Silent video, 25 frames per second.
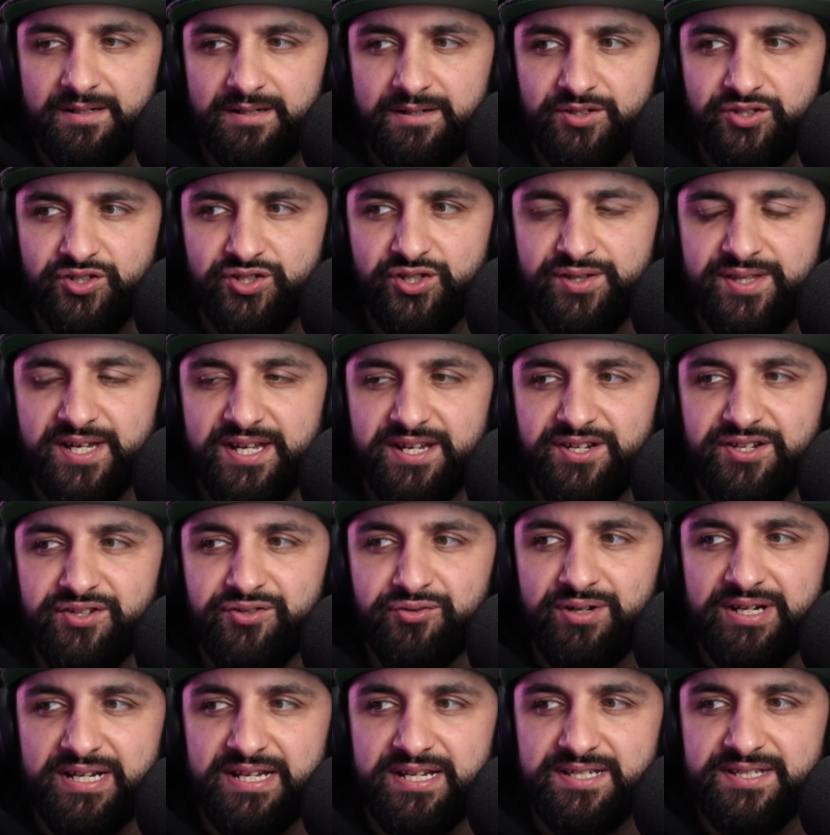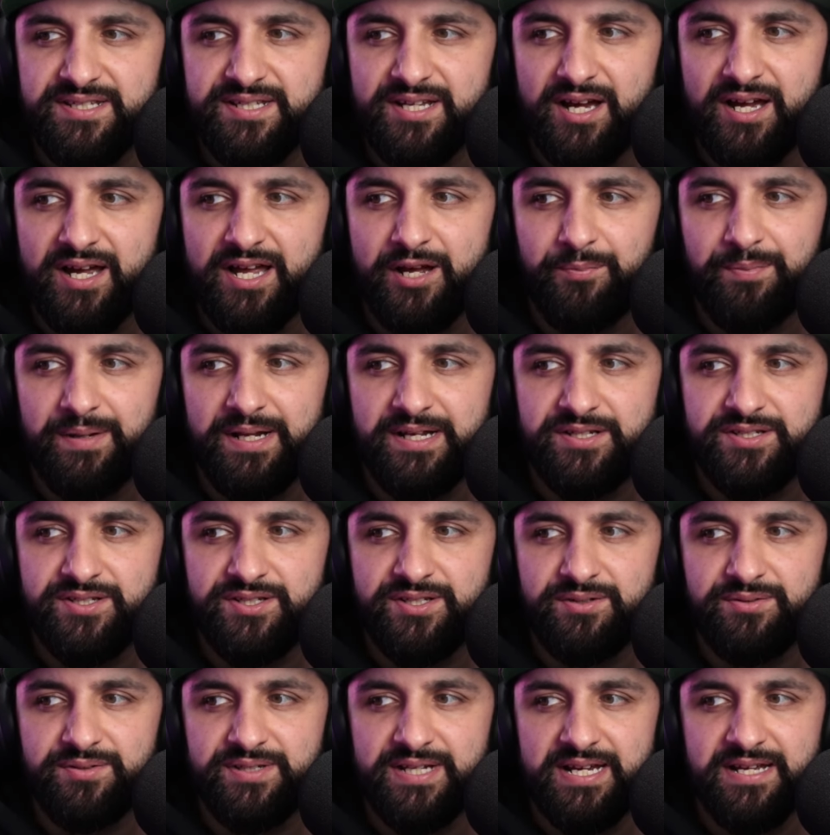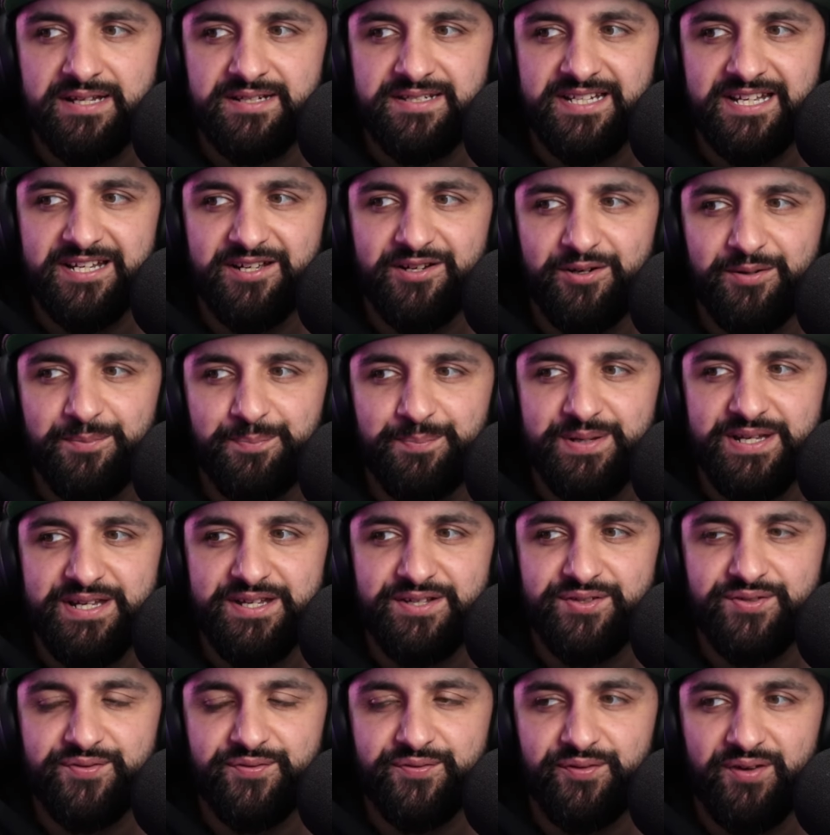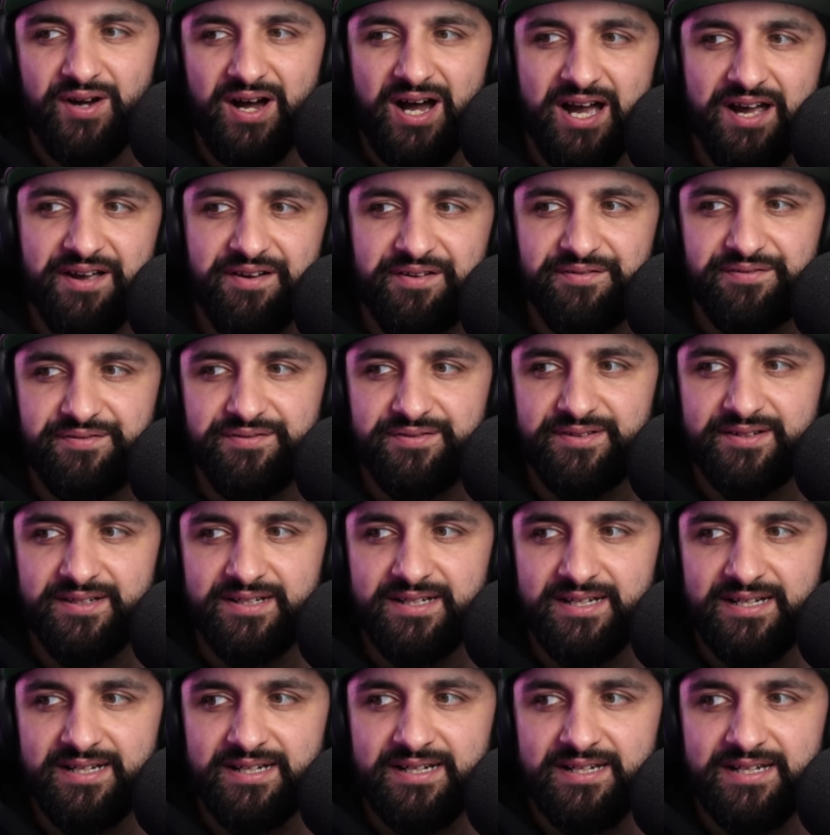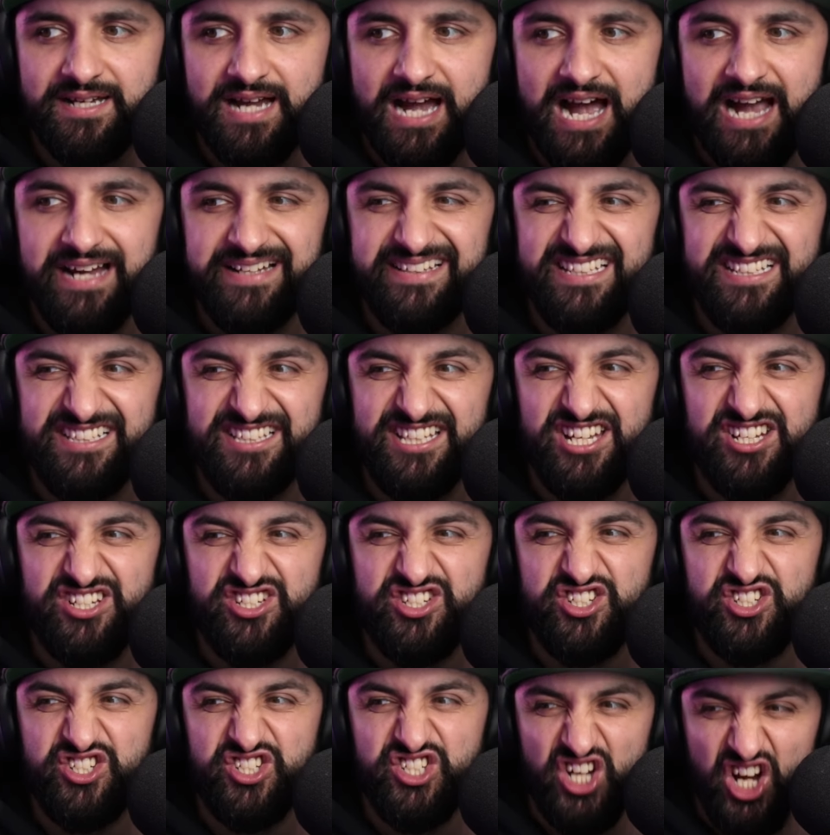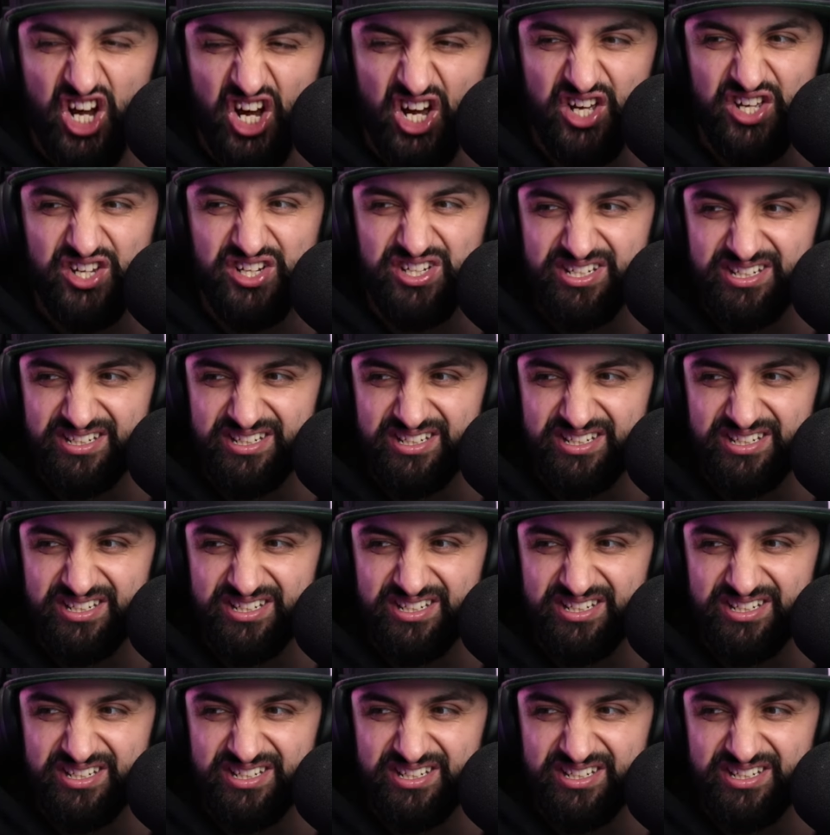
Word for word: Should they release Hellblade 2 day and date on PS5? I think they should.